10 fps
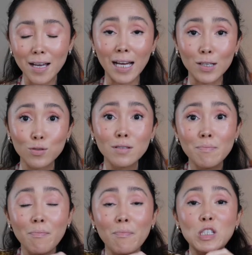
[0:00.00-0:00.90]
I actually
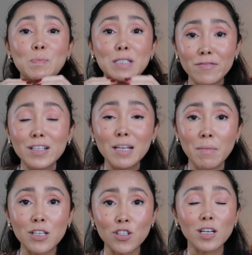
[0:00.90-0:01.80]
specifically
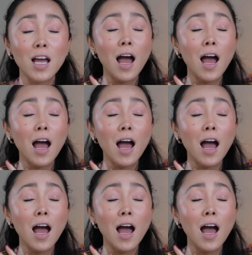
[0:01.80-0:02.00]
mentioned